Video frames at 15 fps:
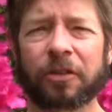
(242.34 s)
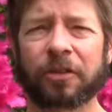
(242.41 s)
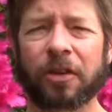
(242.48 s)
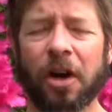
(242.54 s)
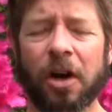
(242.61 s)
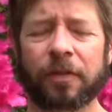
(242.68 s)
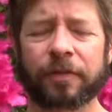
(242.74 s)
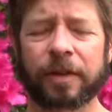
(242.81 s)

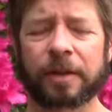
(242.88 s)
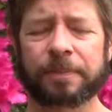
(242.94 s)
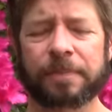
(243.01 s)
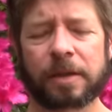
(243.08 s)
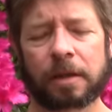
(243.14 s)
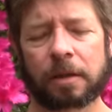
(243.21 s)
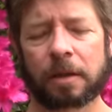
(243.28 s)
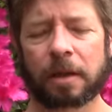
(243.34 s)
soft.
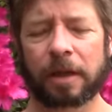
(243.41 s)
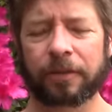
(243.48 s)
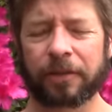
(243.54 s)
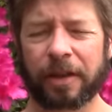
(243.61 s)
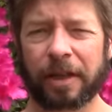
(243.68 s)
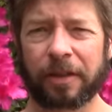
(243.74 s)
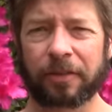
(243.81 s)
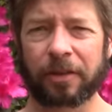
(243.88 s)
It's
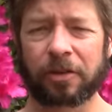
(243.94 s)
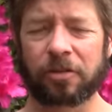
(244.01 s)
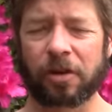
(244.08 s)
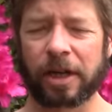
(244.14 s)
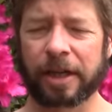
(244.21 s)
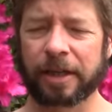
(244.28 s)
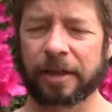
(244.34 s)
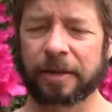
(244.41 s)
easy
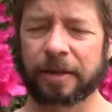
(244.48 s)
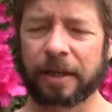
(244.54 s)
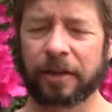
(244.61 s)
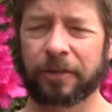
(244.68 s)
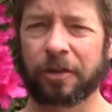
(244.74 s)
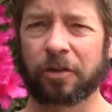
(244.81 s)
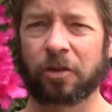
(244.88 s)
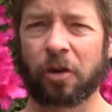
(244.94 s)
drinking.
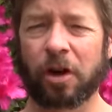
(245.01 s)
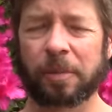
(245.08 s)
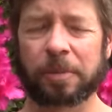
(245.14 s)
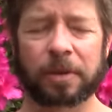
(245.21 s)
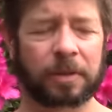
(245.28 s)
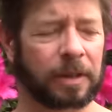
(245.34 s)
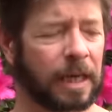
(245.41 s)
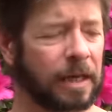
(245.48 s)
It's
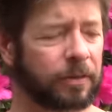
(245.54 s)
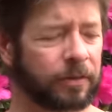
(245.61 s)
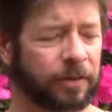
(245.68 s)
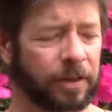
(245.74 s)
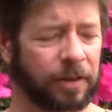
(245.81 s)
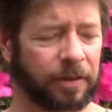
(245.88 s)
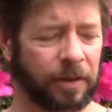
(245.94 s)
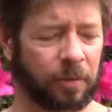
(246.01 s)
enjoyable. I don't see
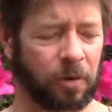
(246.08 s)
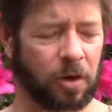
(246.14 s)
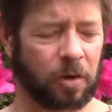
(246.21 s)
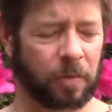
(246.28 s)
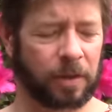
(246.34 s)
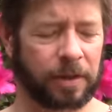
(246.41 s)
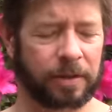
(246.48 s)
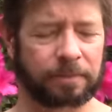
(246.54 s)
anything wrong
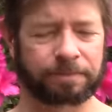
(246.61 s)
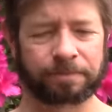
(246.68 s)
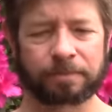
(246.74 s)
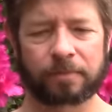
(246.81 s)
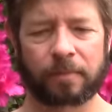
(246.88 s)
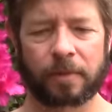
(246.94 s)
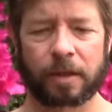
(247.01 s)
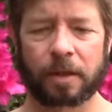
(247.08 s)
with it.
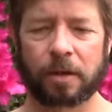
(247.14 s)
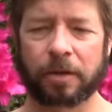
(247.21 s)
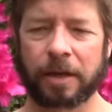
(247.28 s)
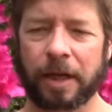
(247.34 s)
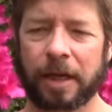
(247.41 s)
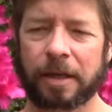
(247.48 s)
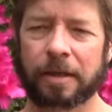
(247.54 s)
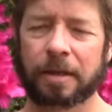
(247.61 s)

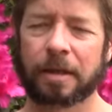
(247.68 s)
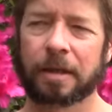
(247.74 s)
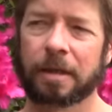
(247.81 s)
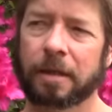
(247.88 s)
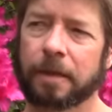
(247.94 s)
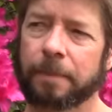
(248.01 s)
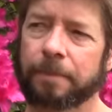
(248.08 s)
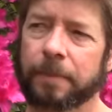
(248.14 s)
Okay,
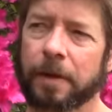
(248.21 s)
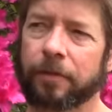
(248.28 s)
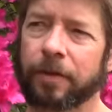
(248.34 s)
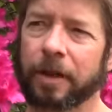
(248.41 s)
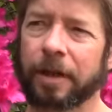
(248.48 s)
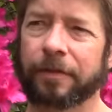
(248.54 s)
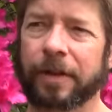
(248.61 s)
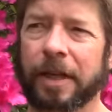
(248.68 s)
if
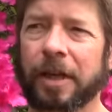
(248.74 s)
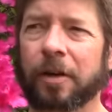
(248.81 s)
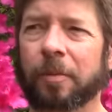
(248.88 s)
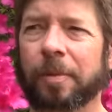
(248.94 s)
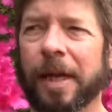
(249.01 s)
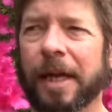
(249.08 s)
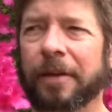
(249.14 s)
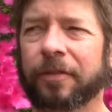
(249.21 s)
you live in Eagle
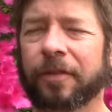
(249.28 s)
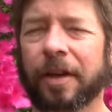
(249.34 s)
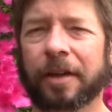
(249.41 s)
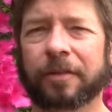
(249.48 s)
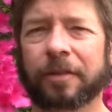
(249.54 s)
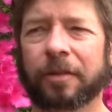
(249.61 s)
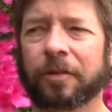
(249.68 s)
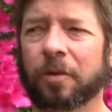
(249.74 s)
Pass,
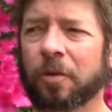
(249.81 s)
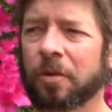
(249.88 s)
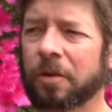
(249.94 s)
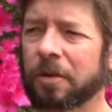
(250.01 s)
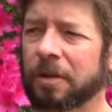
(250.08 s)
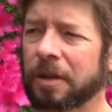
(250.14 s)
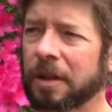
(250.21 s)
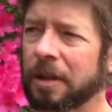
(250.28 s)
Texas,
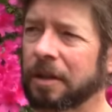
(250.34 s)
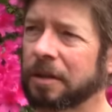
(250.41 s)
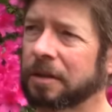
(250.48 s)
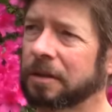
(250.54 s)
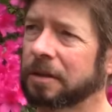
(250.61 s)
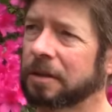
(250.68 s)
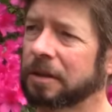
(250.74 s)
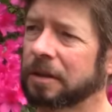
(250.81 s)
or uh,
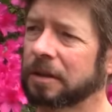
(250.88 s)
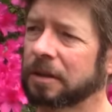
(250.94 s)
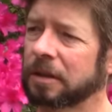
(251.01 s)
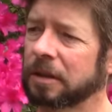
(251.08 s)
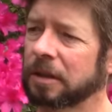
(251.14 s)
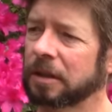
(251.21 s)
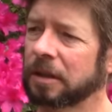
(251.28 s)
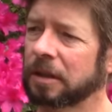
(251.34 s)

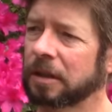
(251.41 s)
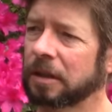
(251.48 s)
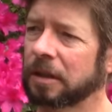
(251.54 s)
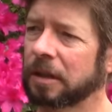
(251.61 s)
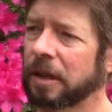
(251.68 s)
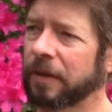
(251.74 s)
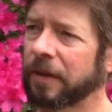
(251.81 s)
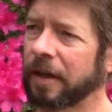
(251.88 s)

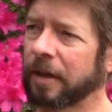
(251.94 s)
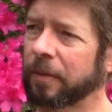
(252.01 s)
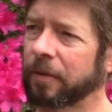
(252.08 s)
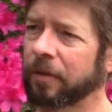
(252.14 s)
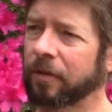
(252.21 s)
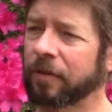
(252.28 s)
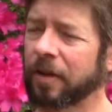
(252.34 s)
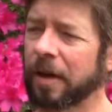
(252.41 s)
I think it
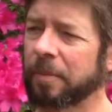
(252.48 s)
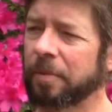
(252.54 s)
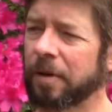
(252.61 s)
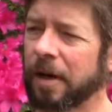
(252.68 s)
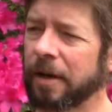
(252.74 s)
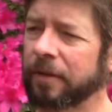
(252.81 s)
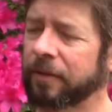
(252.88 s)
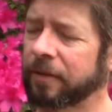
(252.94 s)
was the same
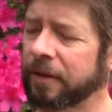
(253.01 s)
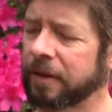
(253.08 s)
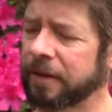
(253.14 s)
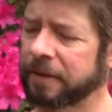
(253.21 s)
price in